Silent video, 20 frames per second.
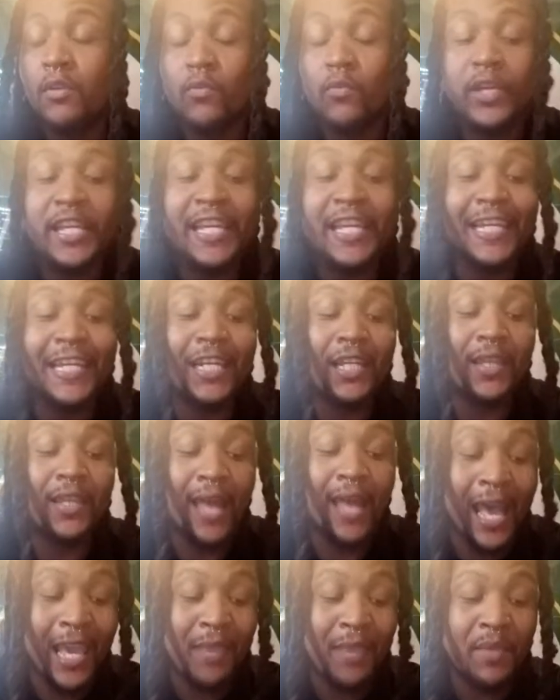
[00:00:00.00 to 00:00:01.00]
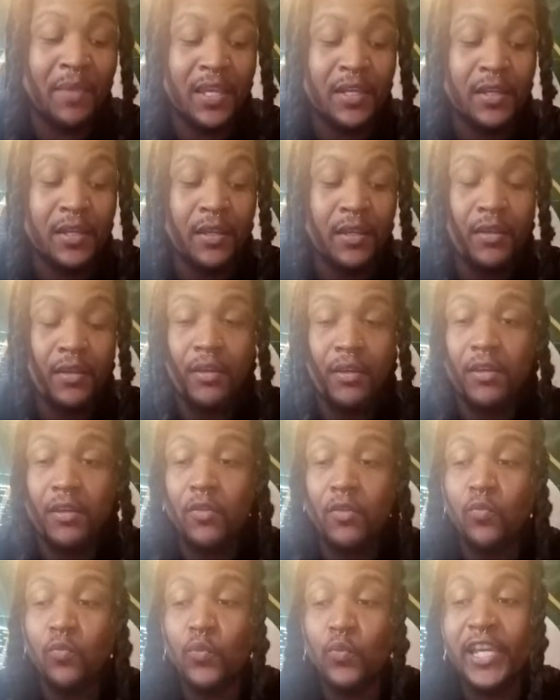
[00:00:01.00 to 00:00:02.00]
We getting a lineman.
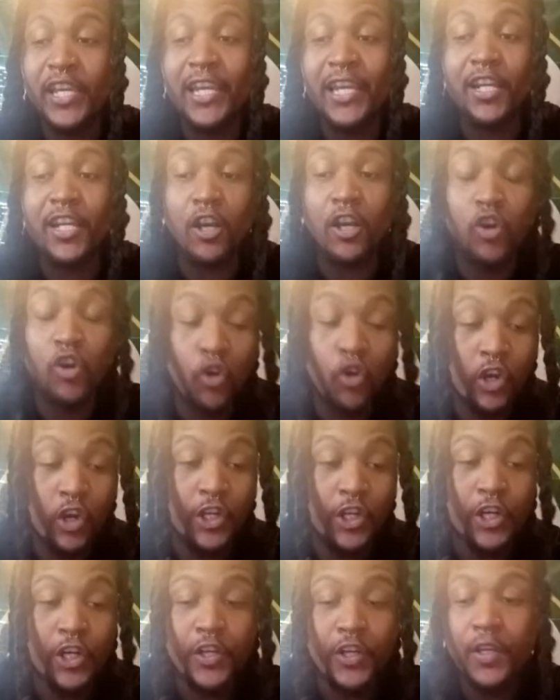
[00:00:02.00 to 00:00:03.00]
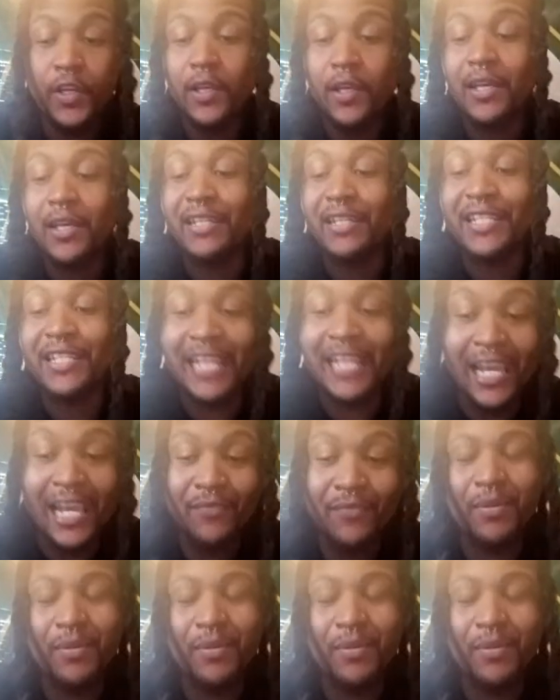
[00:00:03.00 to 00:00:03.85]
We getting a corner, a safe.